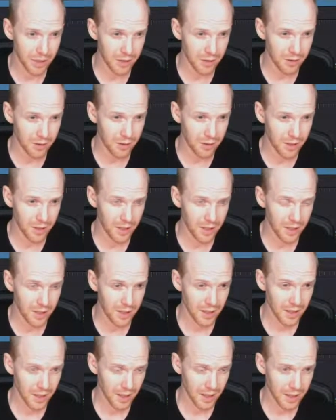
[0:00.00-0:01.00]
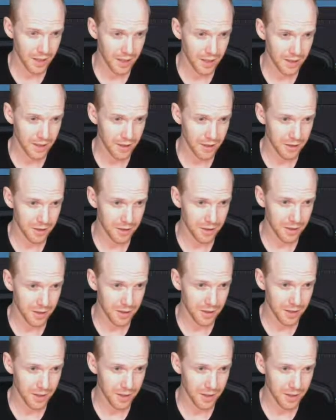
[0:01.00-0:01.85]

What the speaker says: or I guess you could